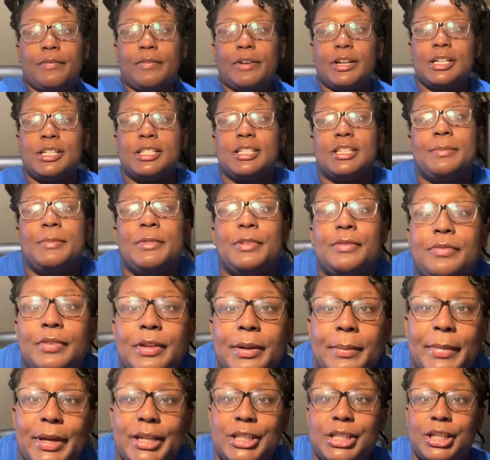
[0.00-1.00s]
First, let me
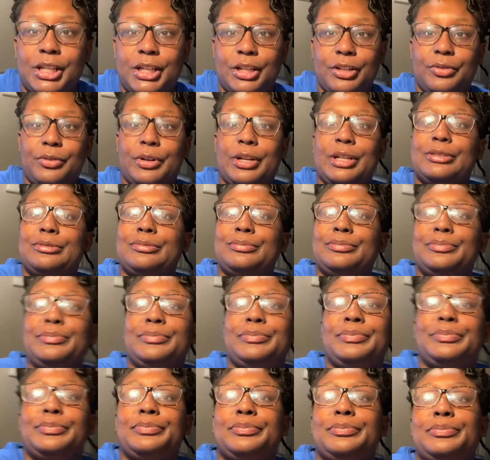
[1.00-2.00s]
flip my chicken around.
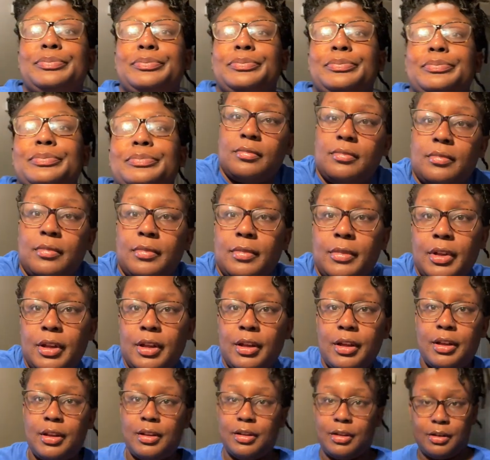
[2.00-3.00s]

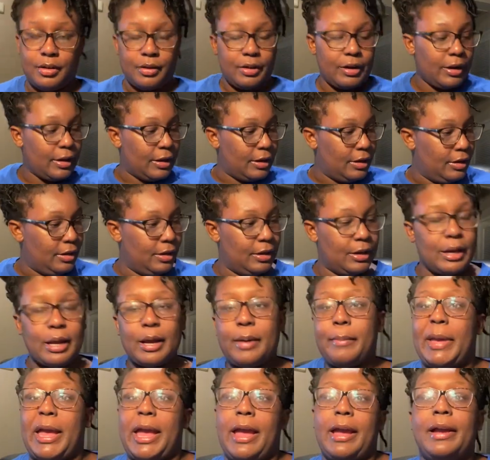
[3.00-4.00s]
Okay,
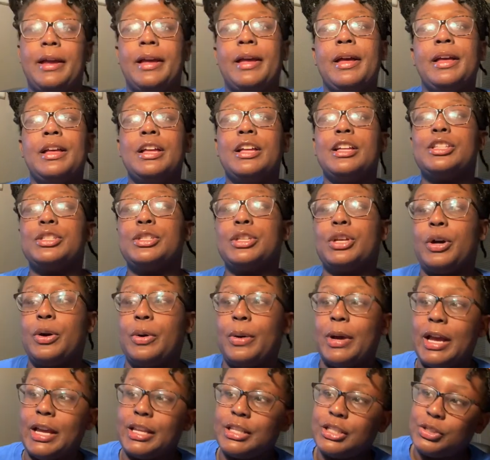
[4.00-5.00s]
I'm back. So
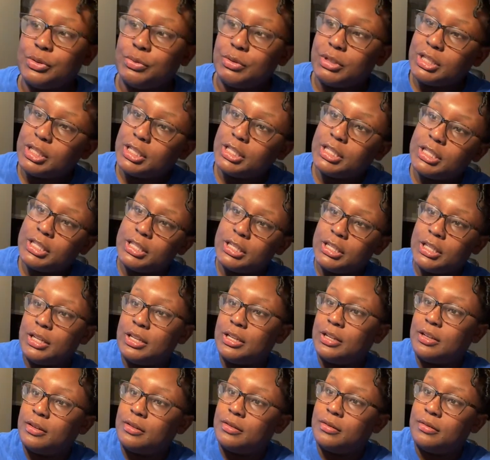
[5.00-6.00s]
as you can
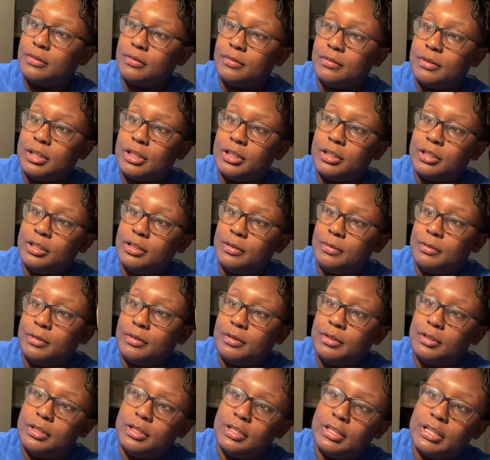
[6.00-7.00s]
see, I don't know why this keeps
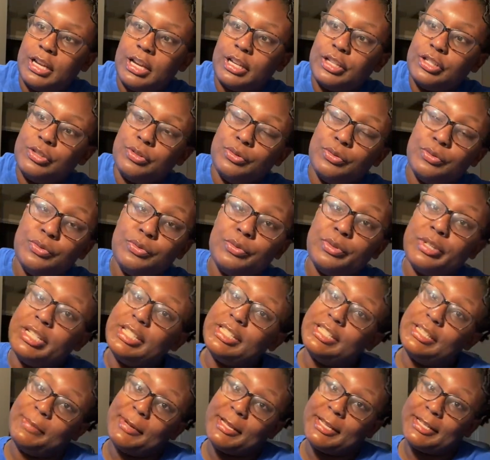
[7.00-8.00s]
doing this. As you can
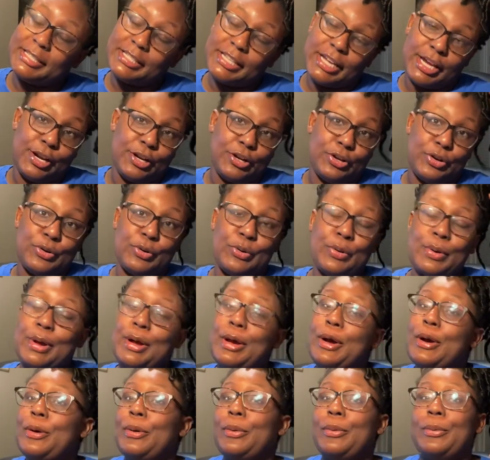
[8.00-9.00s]
see by the title,
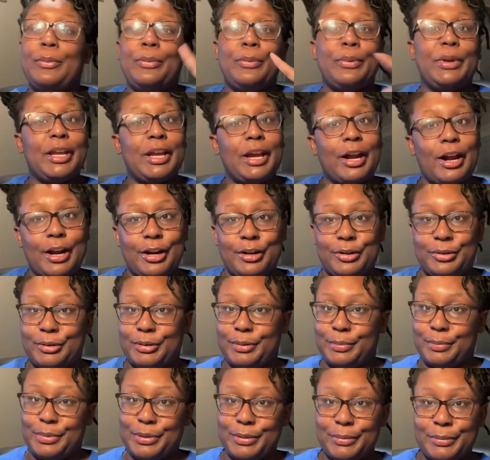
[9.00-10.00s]
we got our new
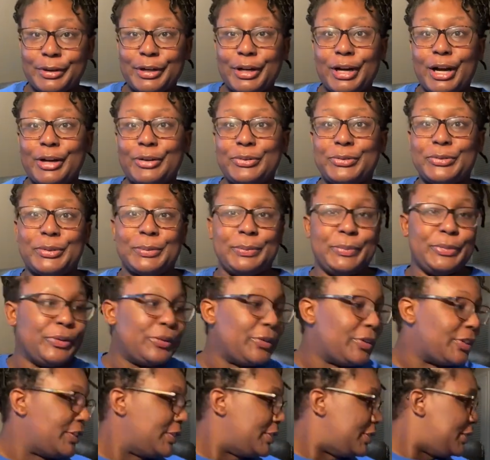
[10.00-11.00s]
computer. Our new
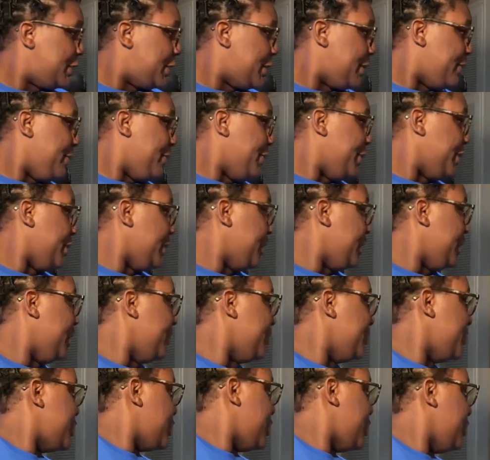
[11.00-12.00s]
computer is here. But let
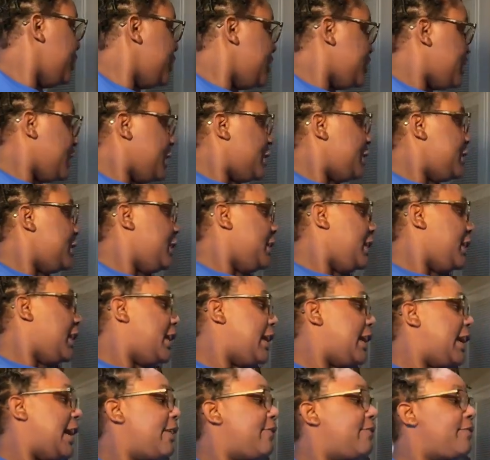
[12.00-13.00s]
me show you this other thing
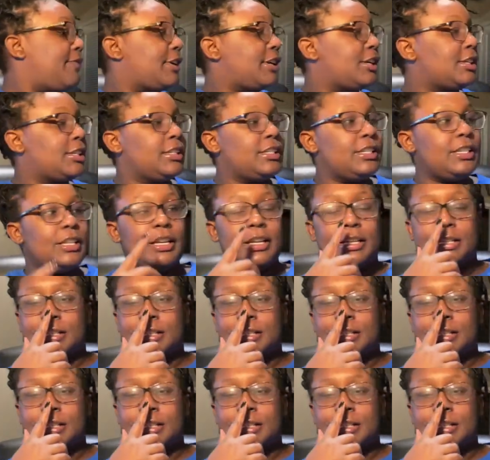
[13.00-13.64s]
I got first.